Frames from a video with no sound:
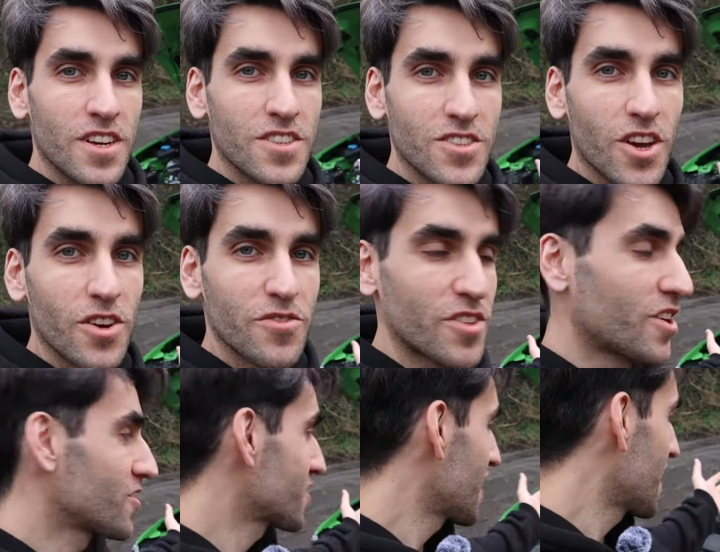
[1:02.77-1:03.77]
So for
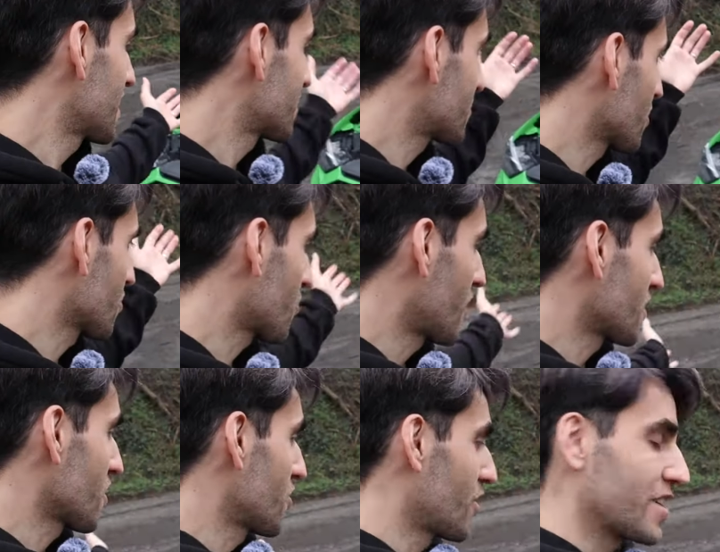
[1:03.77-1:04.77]
those that don't
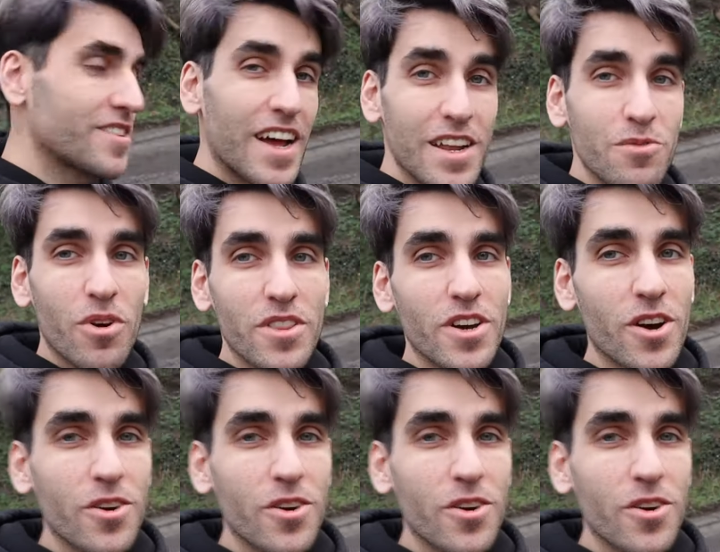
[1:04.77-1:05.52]
quite know exactly what the